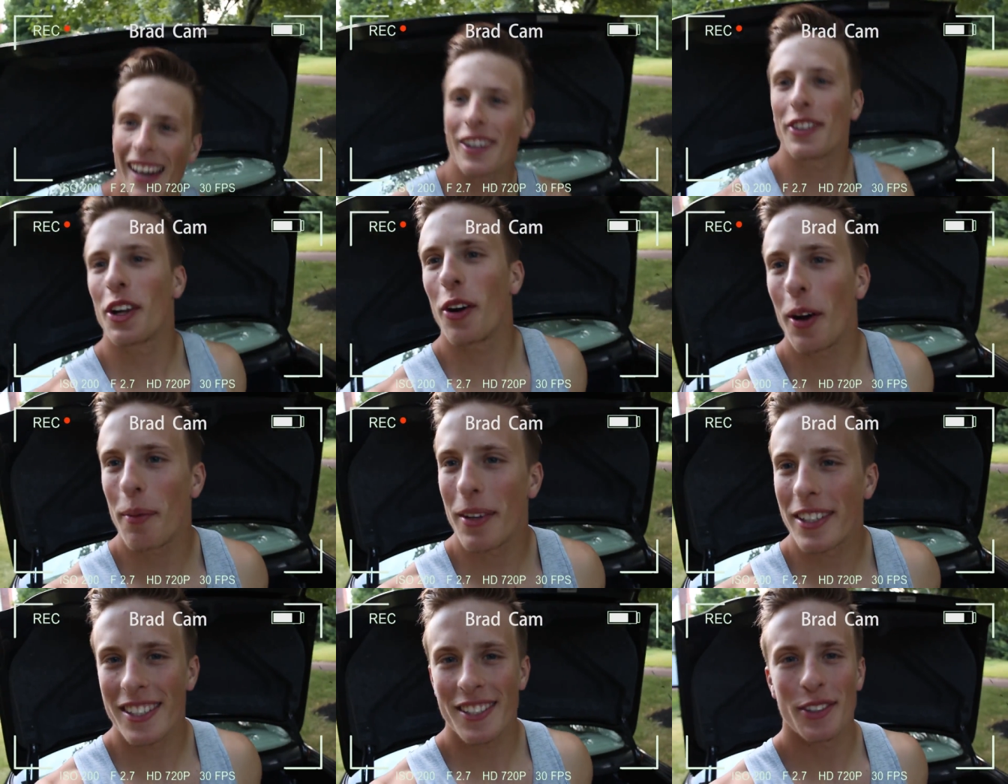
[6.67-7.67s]
I don't know how
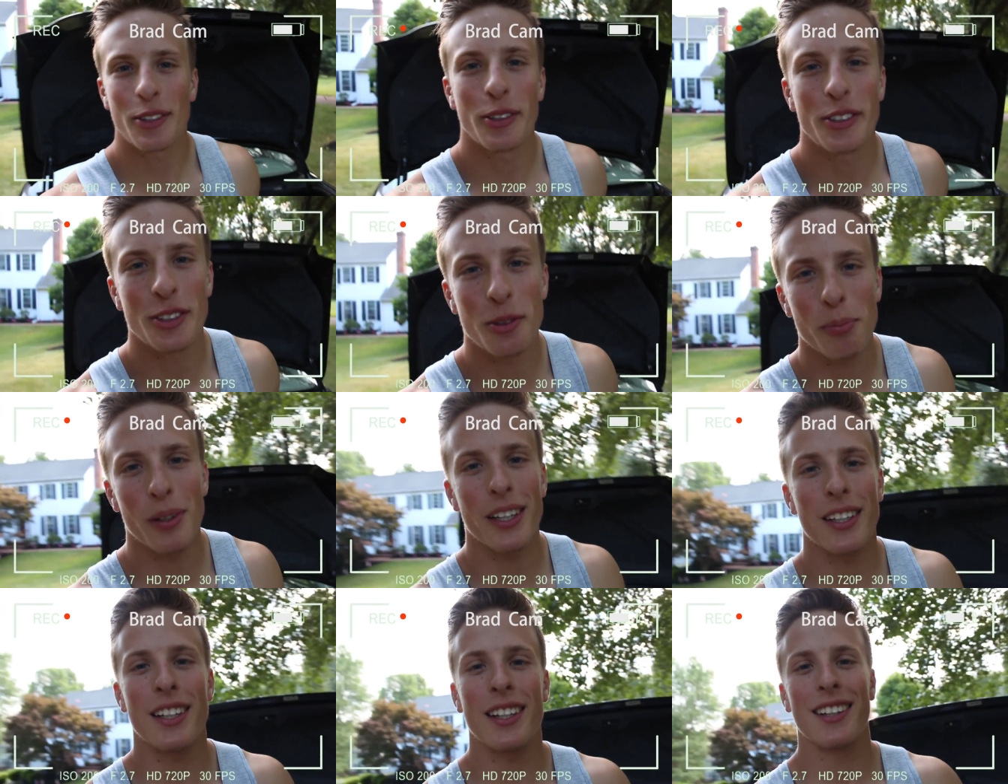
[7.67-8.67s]
much he's told you,
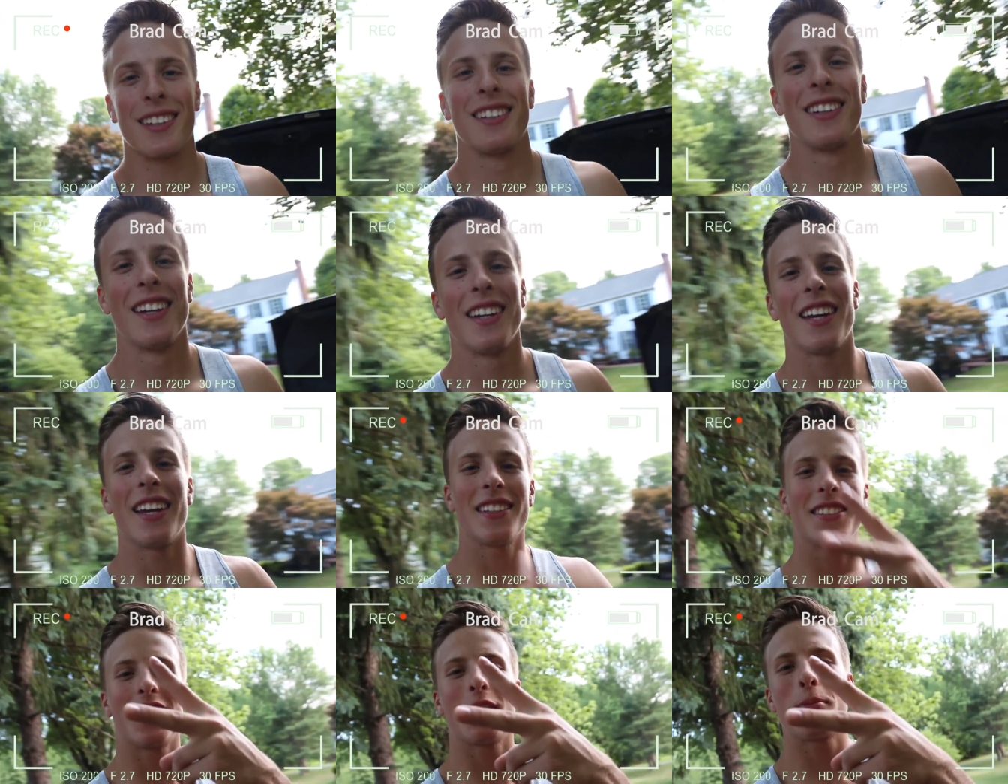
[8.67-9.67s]
but
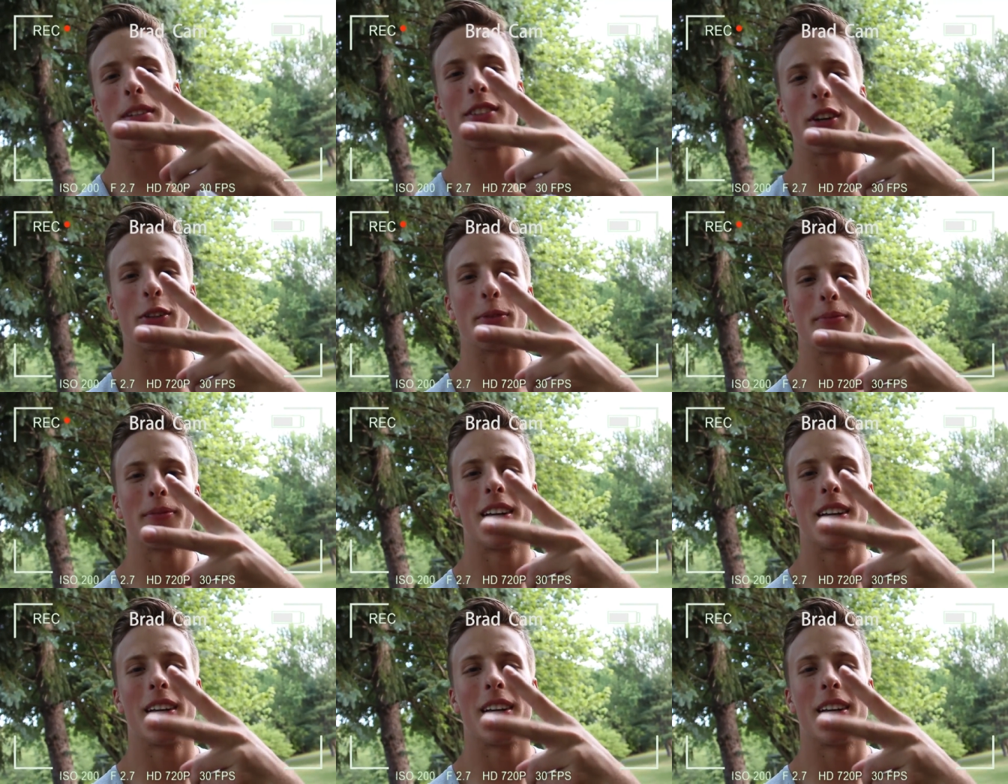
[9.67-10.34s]
it's gonna be dope.